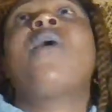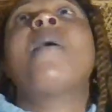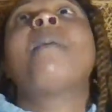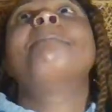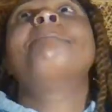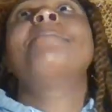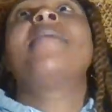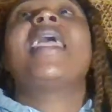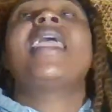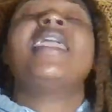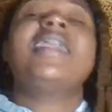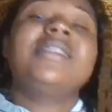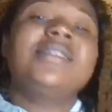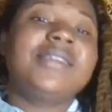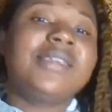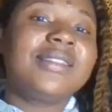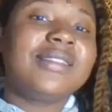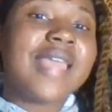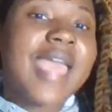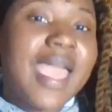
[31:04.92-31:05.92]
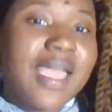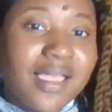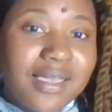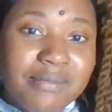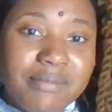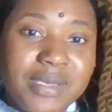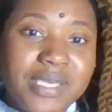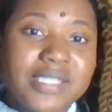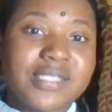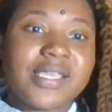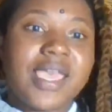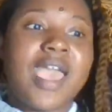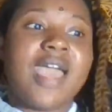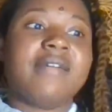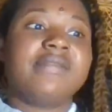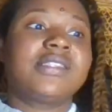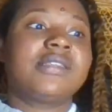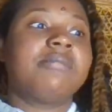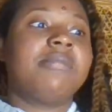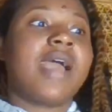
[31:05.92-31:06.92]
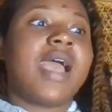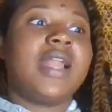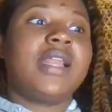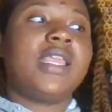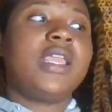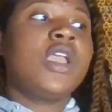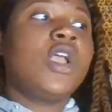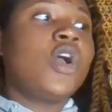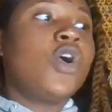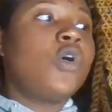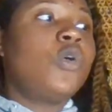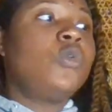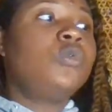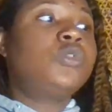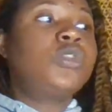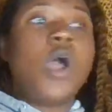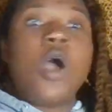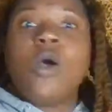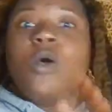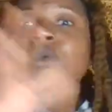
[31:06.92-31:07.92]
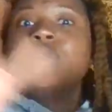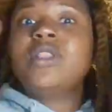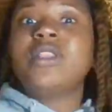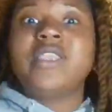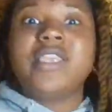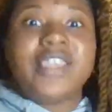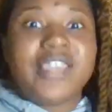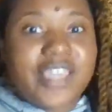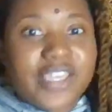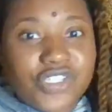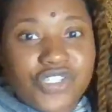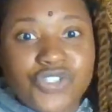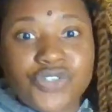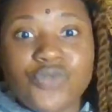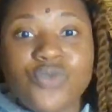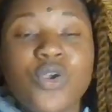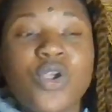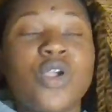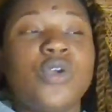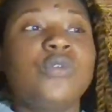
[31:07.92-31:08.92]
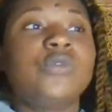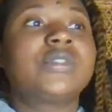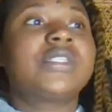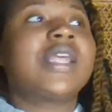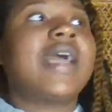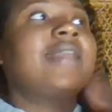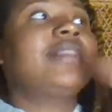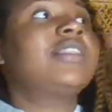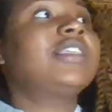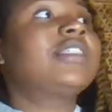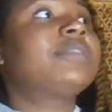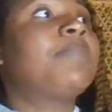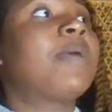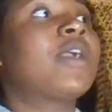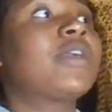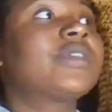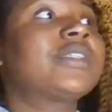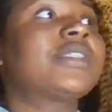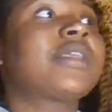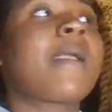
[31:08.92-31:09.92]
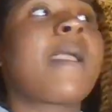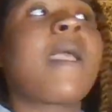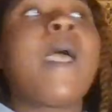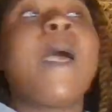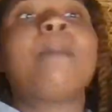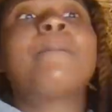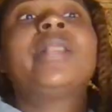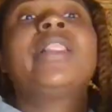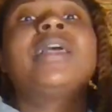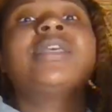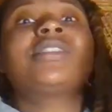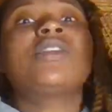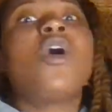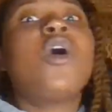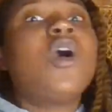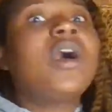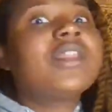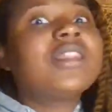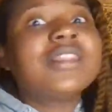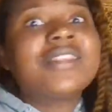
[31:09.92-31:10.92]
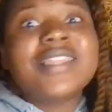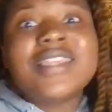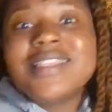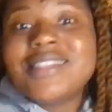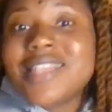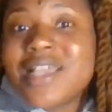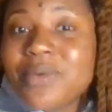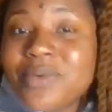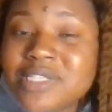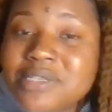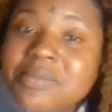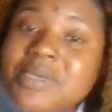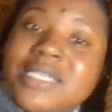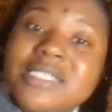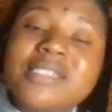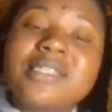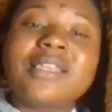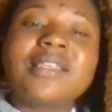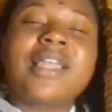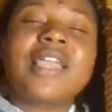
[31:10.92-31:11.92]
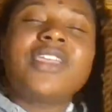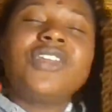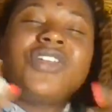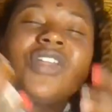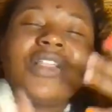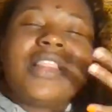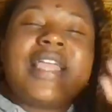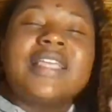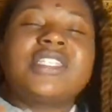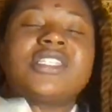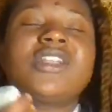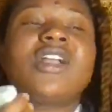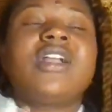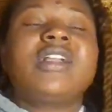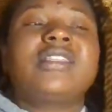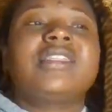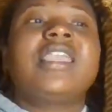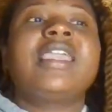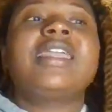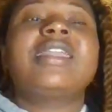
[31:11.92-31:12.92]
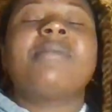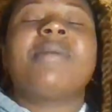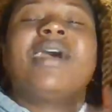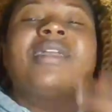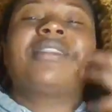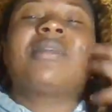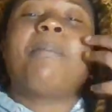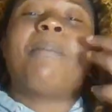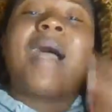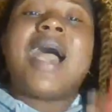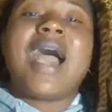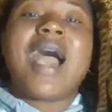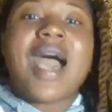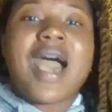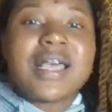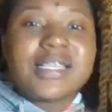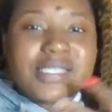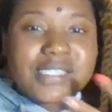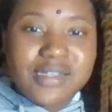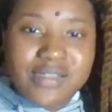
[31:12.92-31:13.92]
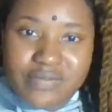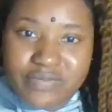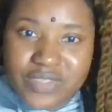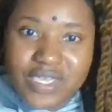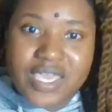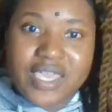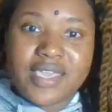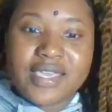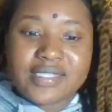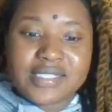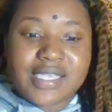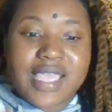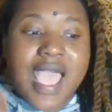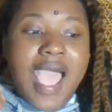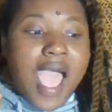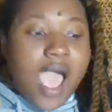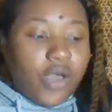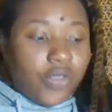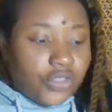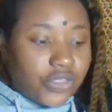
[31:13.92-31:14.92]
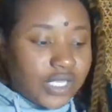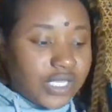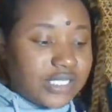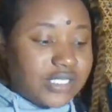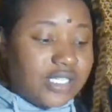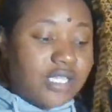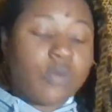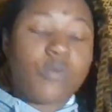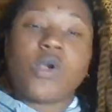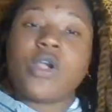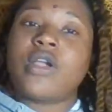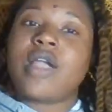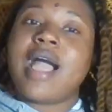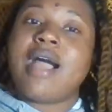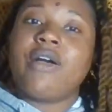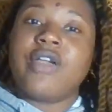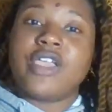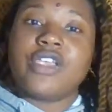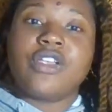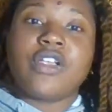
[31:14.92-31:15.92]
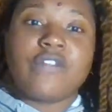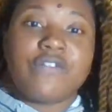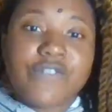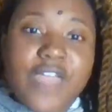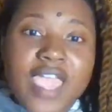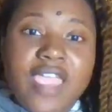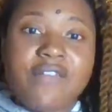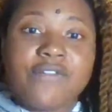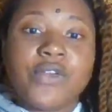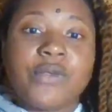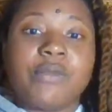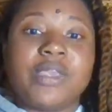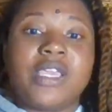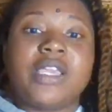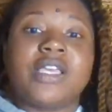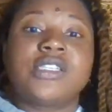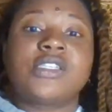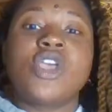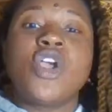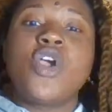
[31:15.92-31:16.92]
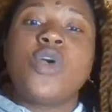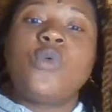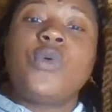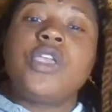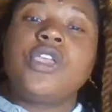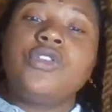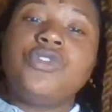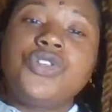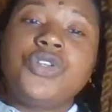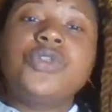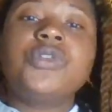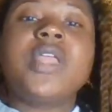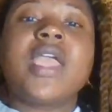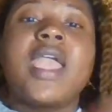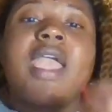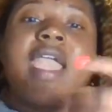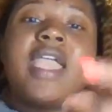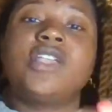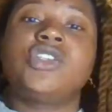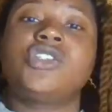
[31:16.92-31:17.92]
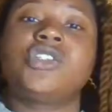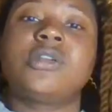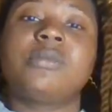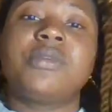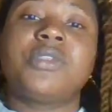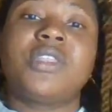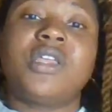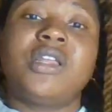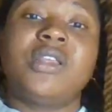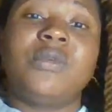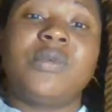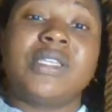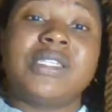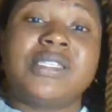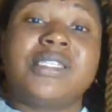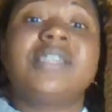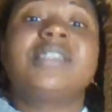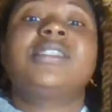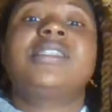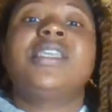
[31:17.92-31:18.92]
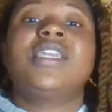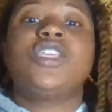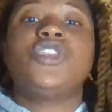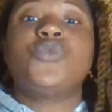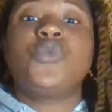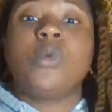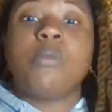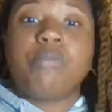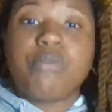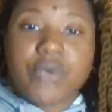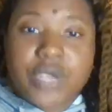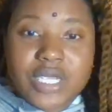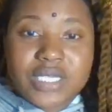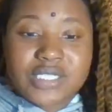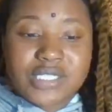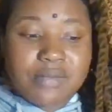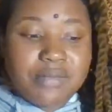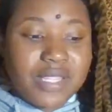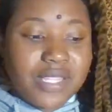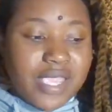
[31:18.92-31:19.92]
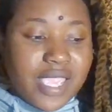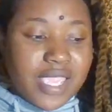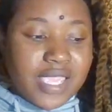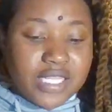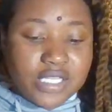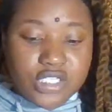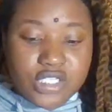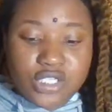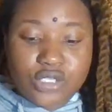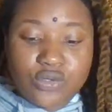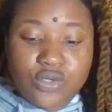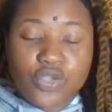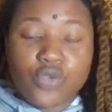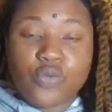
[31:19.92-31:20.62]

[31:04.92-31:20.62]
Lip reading: amazing that could be to have somebody who totally gets you or who's like this person plus all the things that was missing. Like, like start thinking about the positive things and how things can work out in your favor. Because when you do that, engine number 3116, you will bring some of that into